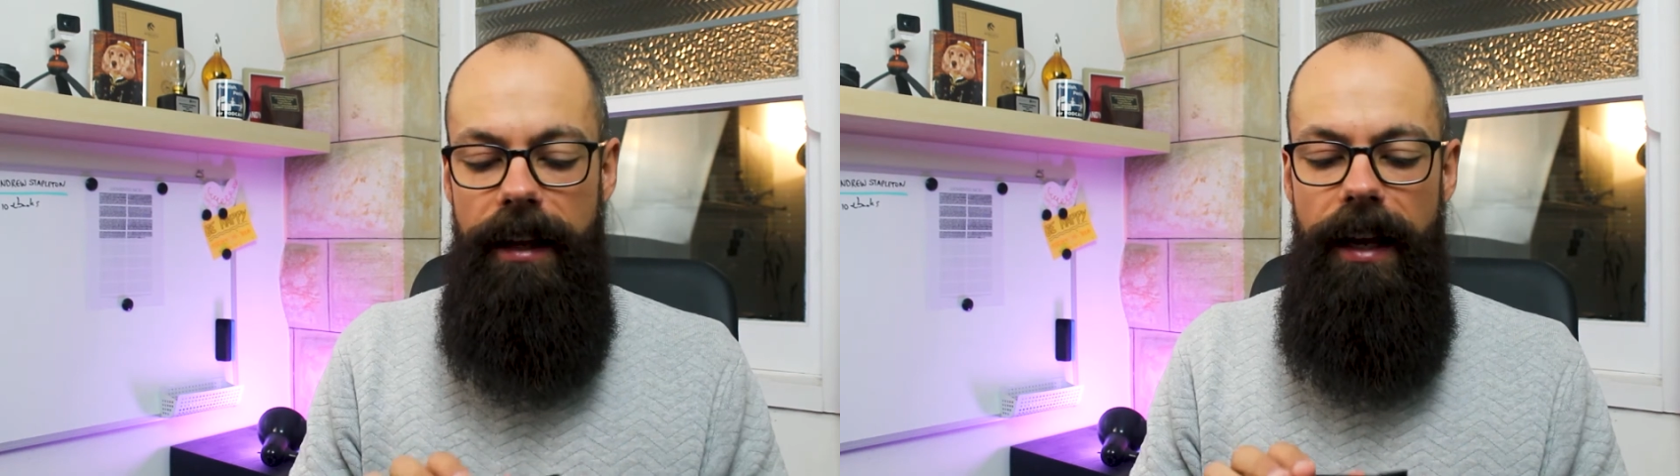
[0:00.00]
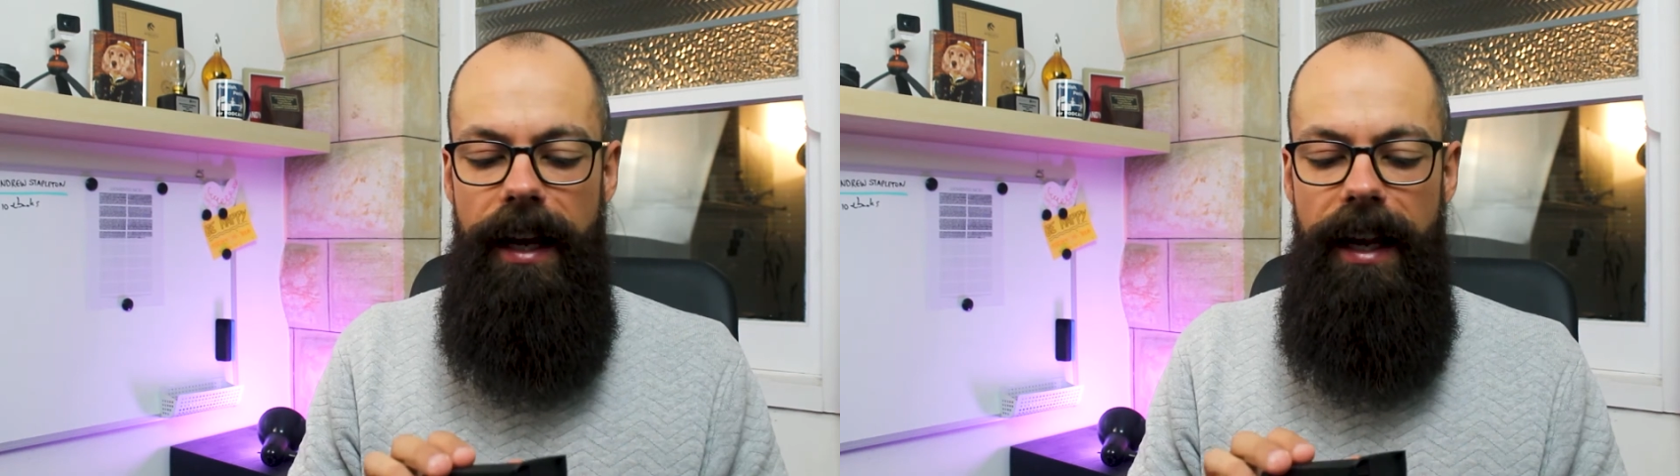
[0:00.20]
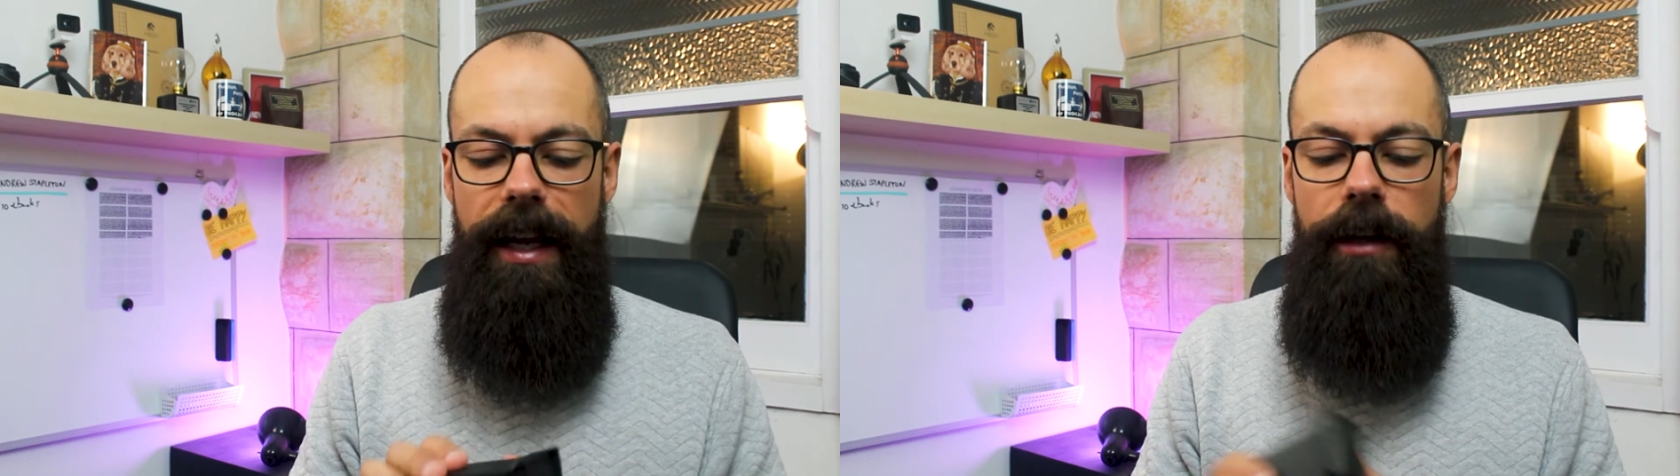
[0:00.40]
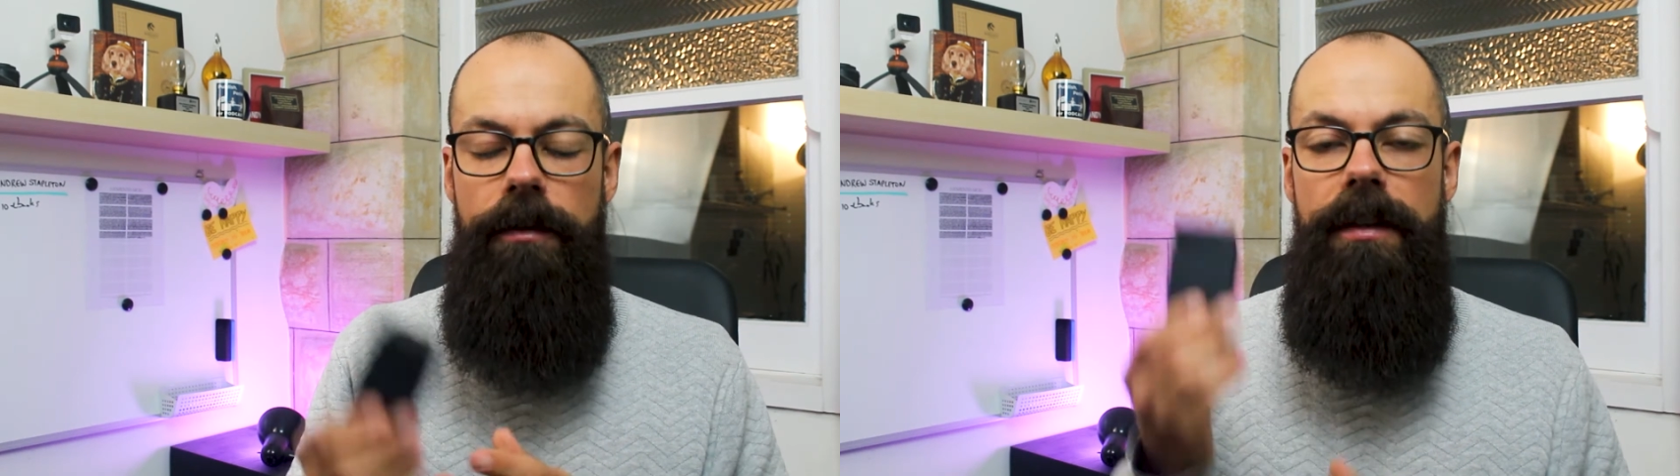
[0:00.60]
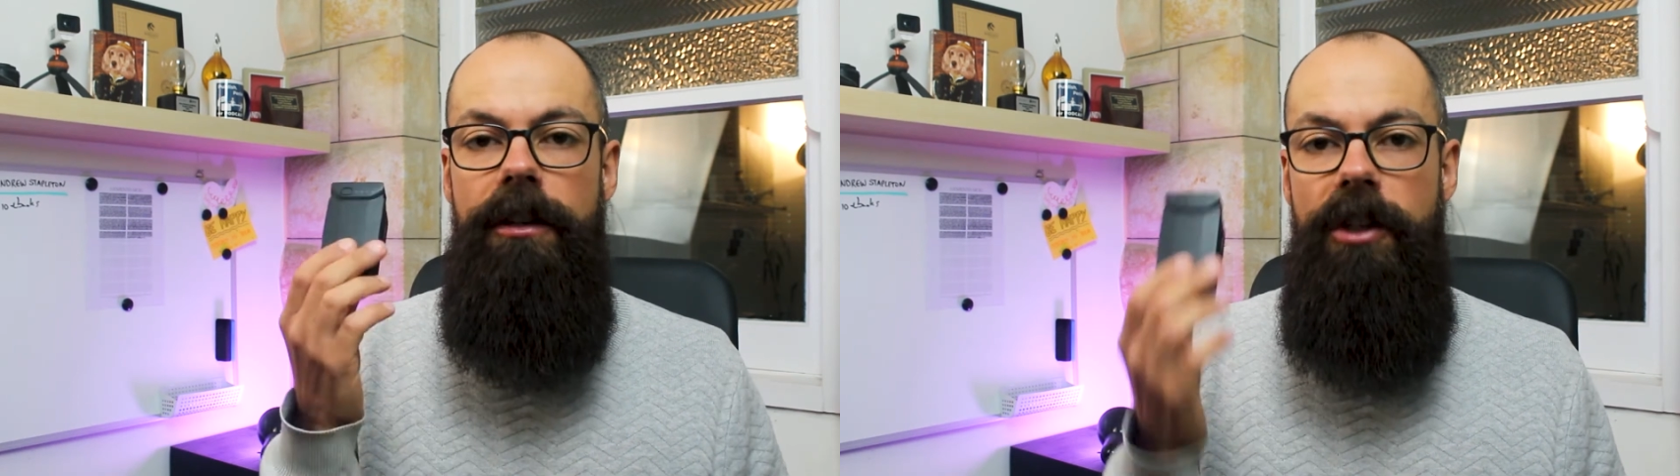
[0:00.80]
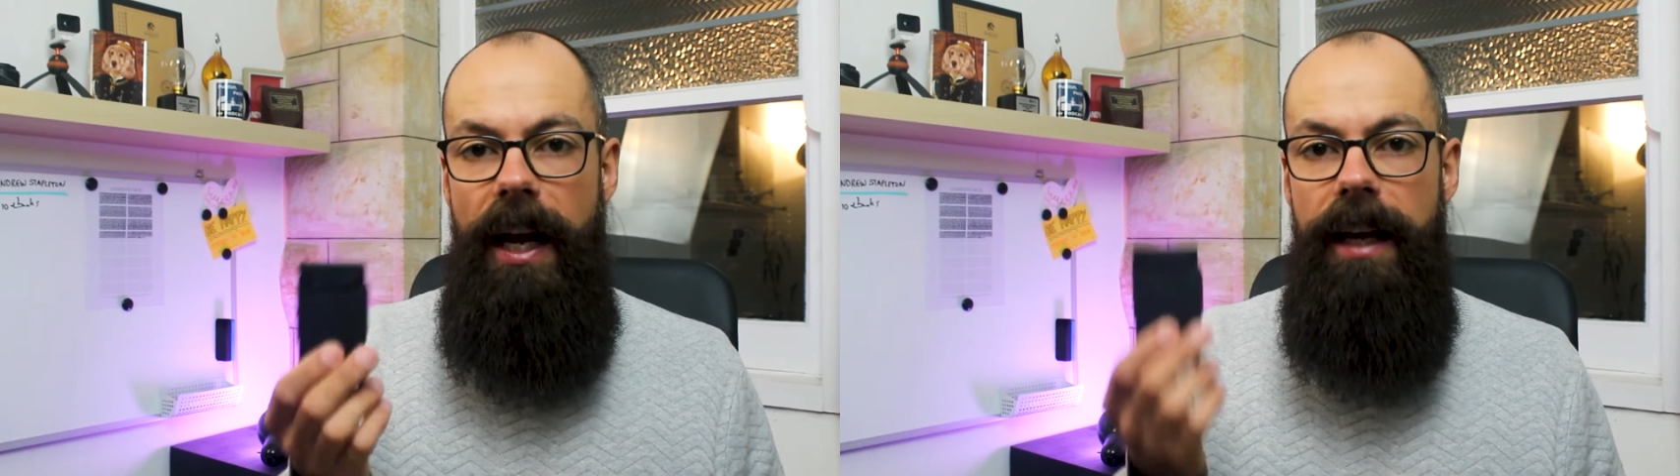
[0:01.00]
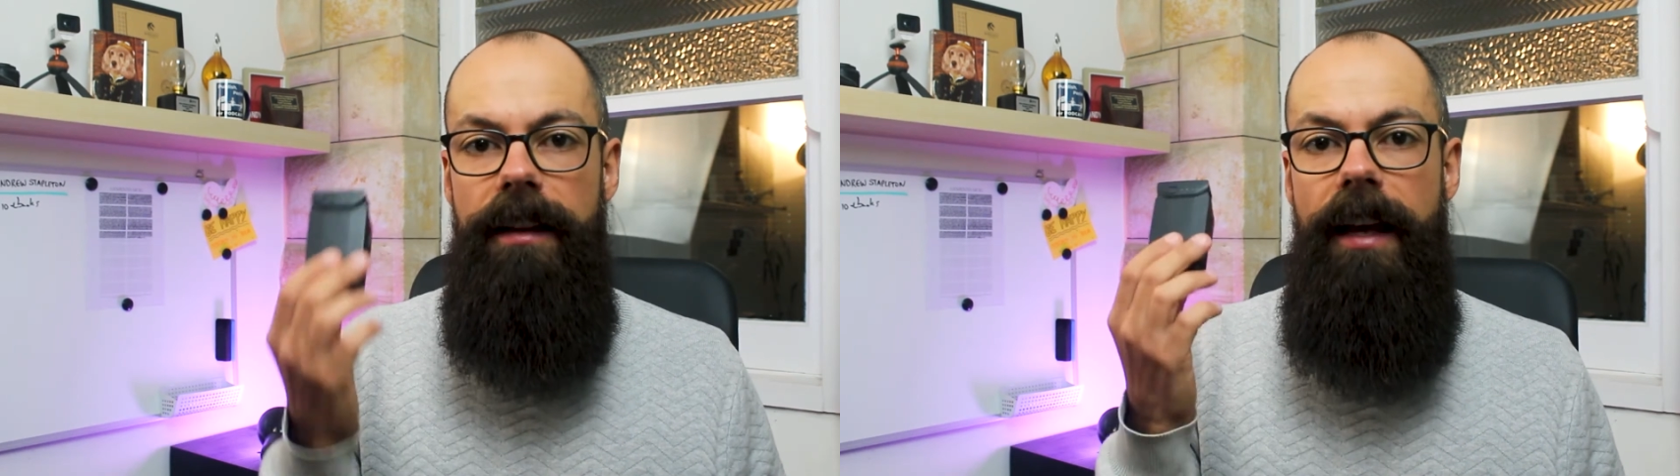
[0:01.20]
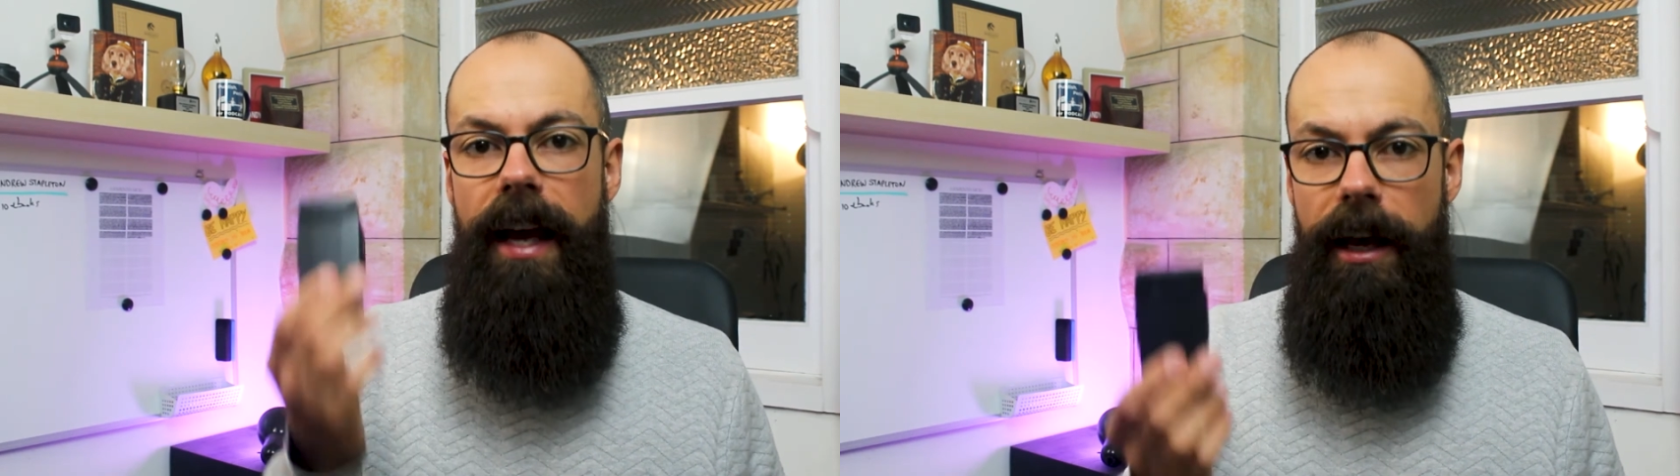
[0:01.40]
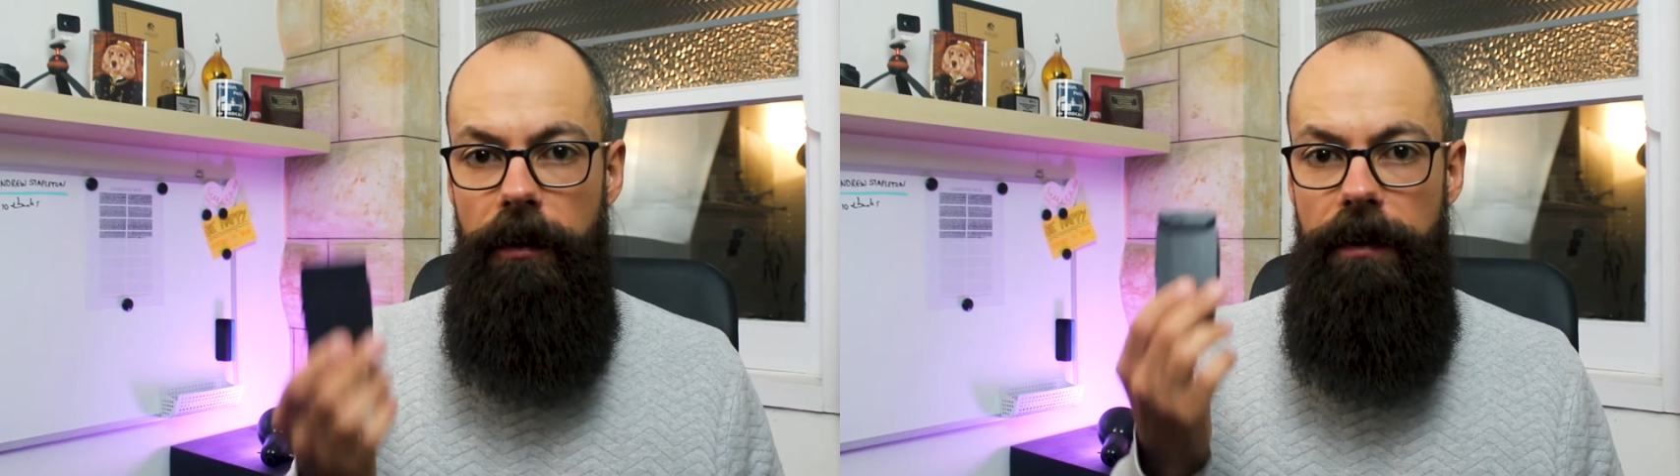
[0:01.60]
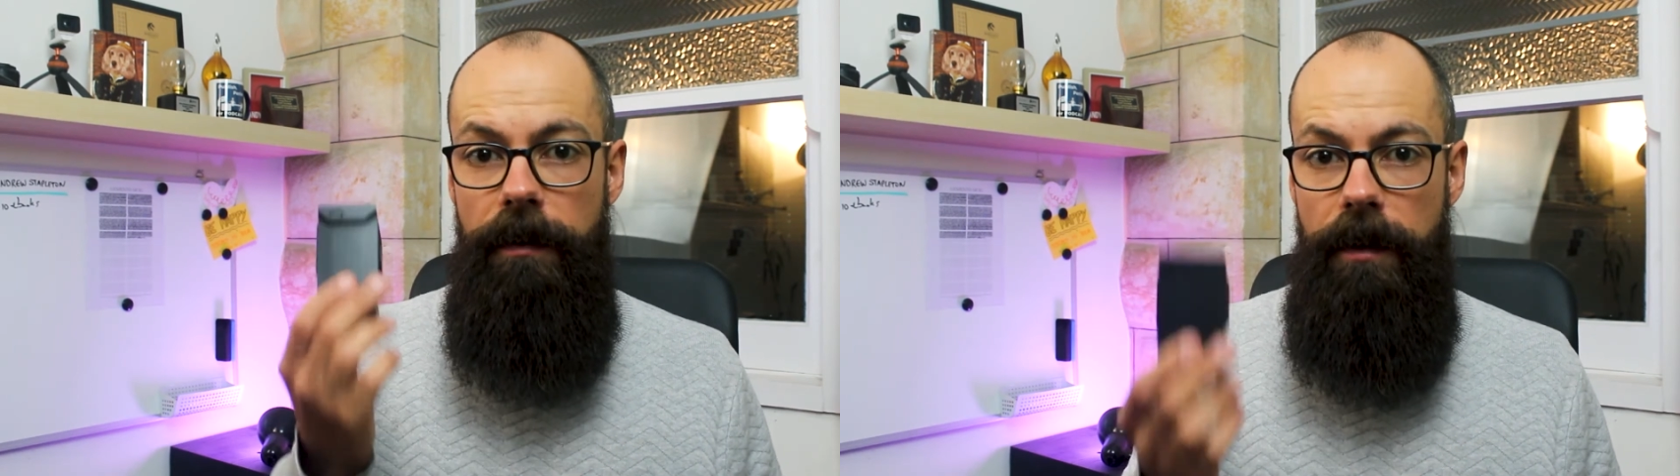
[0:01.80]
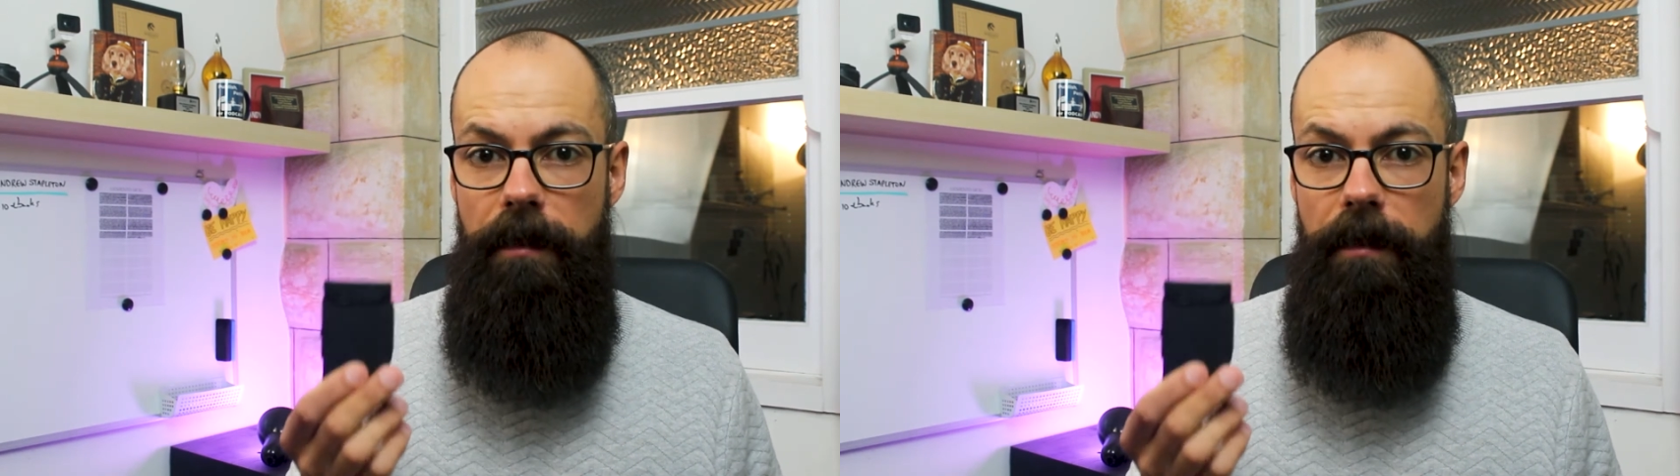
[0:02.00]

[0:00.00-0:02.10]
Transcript: that allow you to check the health of